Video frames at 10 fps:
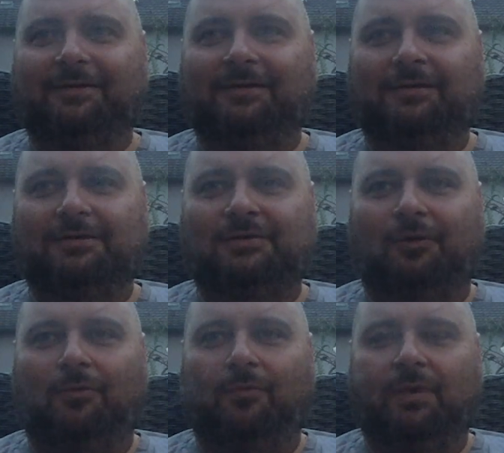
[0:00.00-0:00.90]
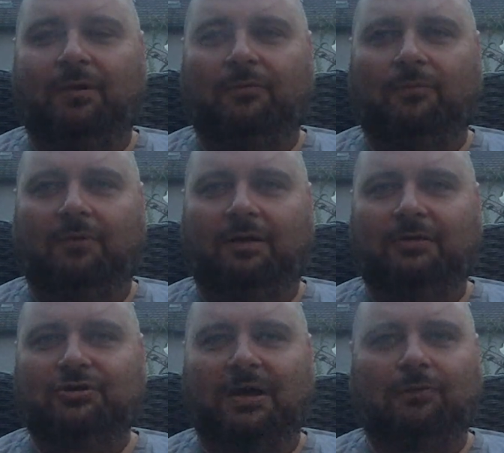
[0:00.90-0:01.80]
So when, in
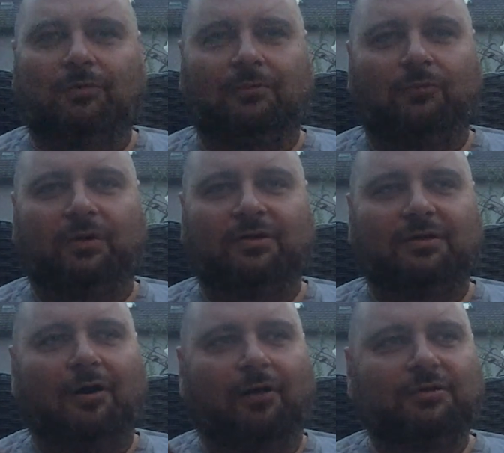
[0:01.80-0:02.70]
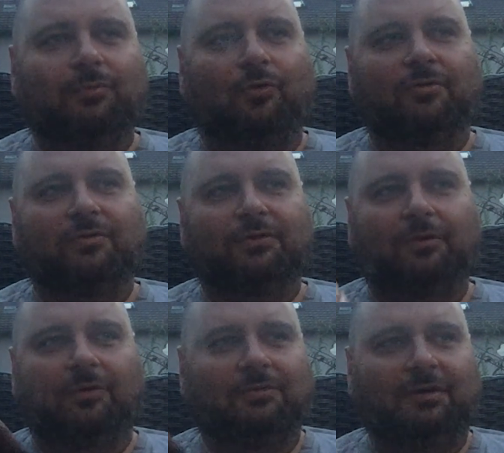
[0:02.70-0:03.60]
general, when cigar smokers, not
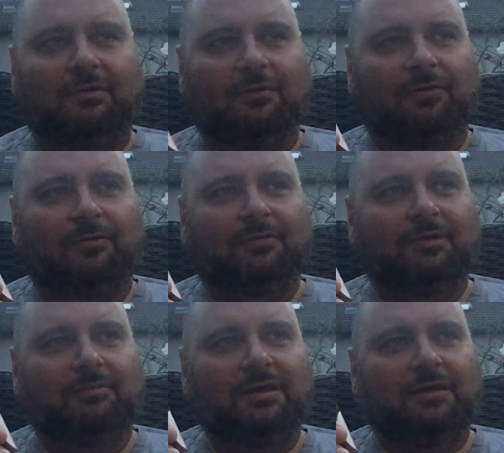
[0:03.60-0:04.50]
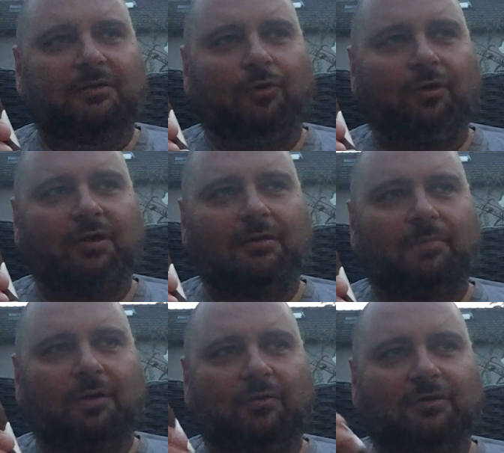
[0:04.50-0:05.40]
only me, talking
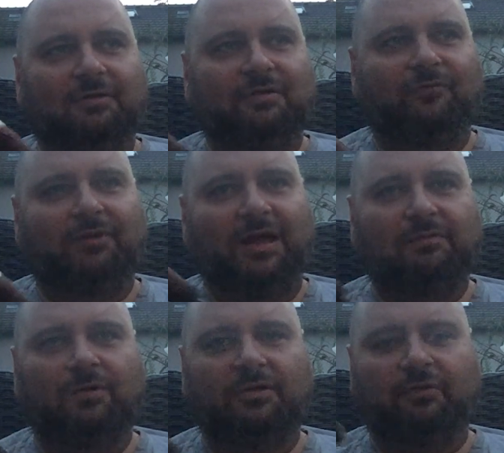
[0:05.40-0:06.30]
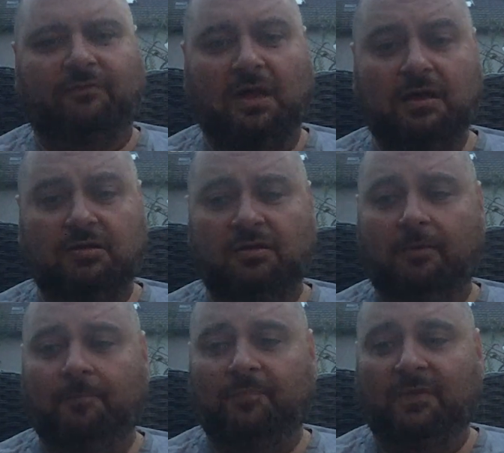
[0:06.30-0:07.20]
about the different aspects of taste,
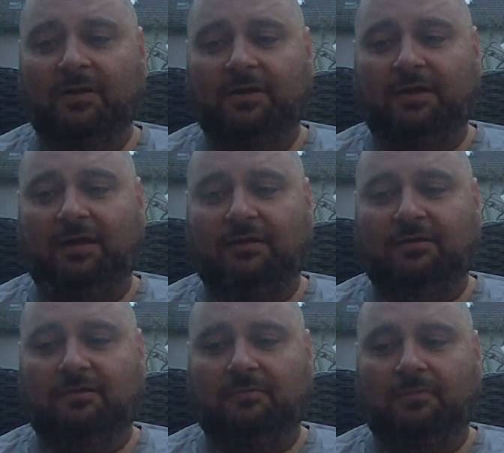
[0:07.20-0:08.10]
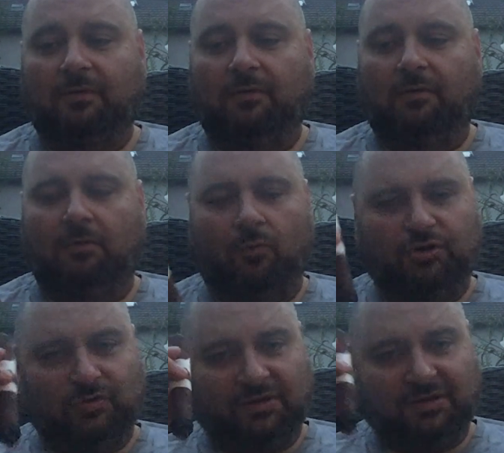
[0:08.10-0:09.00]
it's
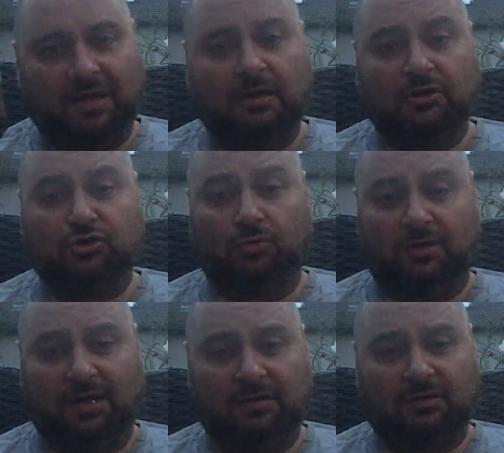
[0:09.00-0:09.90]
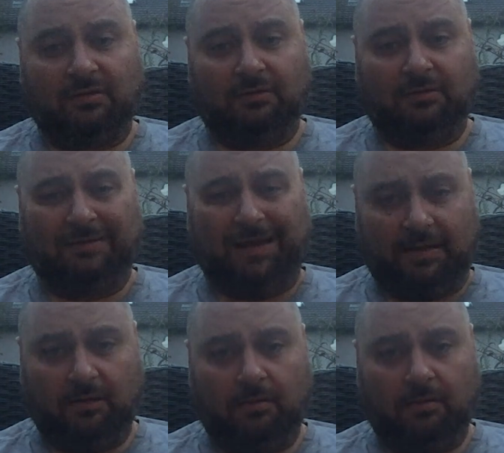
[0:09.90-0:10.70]
what you think it should taste like,